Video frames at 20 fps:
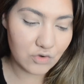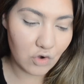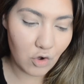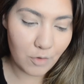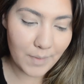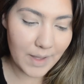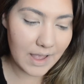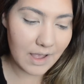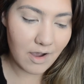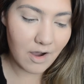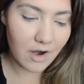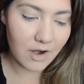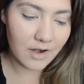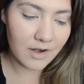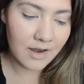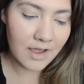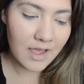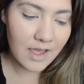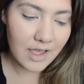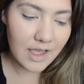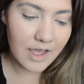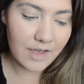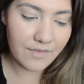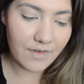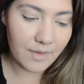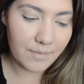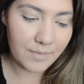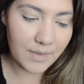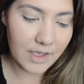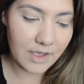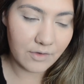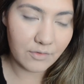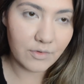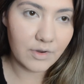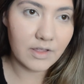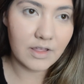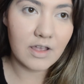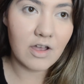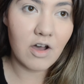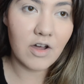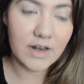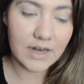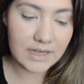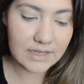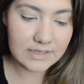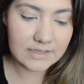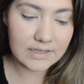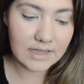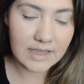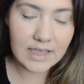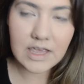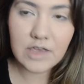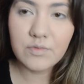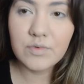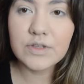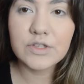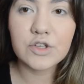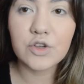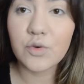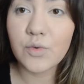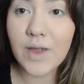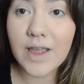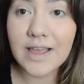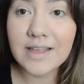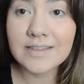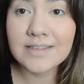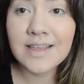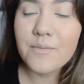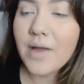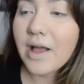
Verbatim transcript: stole my heart. if I'm being really honest. Like, he was great.